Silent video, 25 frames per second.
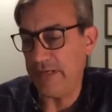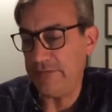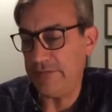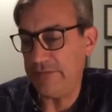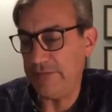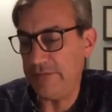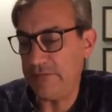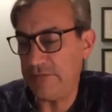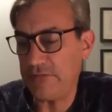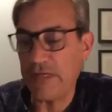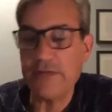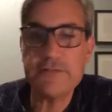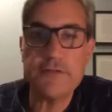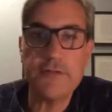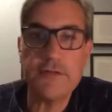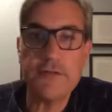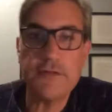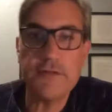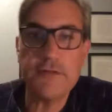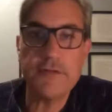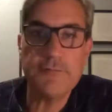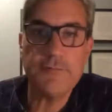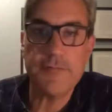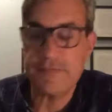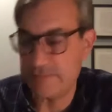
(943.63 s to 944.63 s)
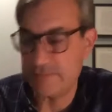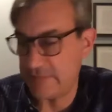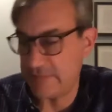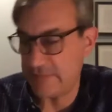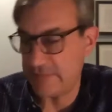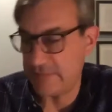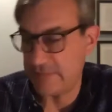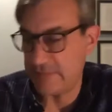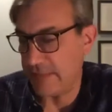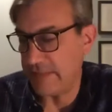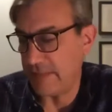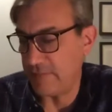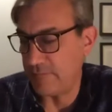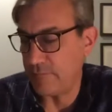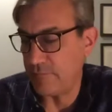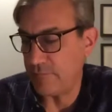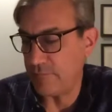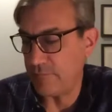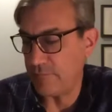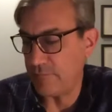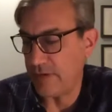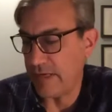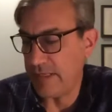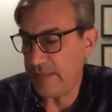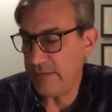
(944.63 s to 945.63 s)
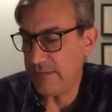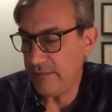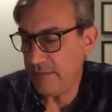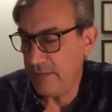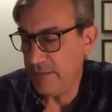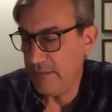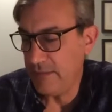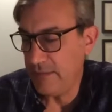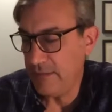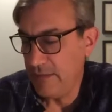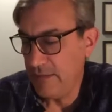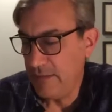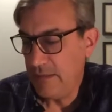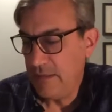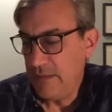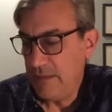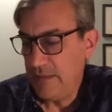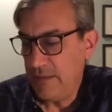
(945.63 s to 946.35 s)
provides shelter from the sun and rain,